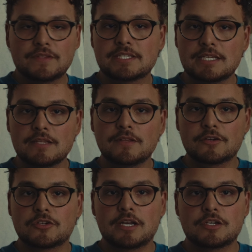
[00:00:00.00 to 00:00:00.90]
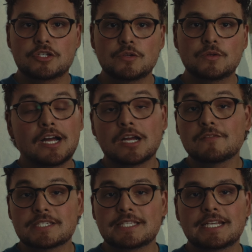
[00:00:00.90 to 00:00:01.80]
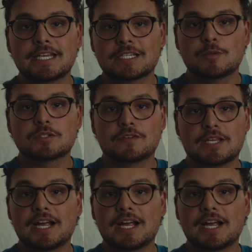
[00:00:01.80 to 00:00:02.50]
the scene that you're trying to shoot. I obviously didn't expose for the